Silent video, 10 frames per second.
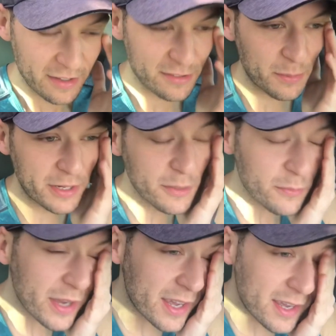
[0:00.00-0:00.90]
So we're gonna
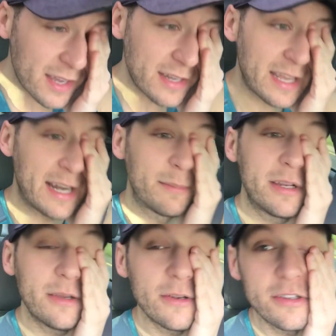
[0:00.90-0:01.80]
run, and I'm
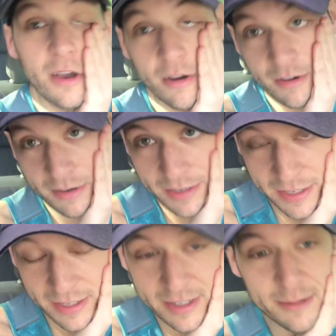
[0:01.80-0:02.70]
gonna go to
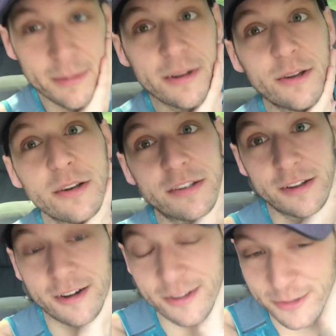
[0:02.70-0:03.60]
Target, and I'm gonna go to
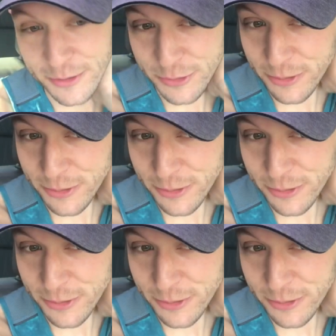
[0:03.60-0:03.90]
Dollar